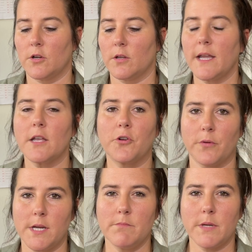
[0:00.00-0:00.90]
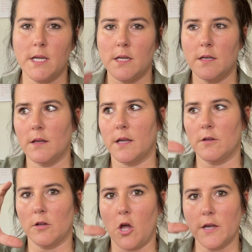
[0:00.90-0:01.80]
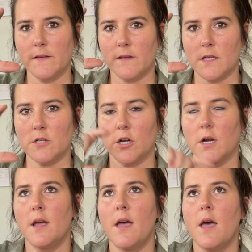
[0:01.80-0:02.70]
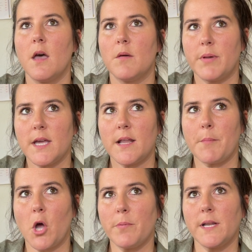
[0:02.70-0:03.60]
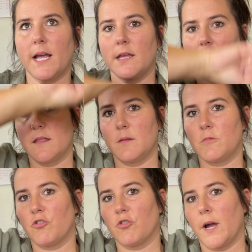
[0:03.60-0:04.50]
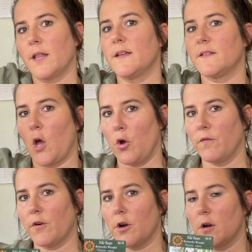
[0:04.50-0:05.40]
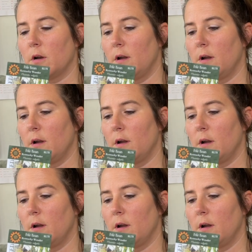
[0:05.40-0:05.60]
They're like a green bean, like they're long and slender, but I'm hoping I can get them to trellis over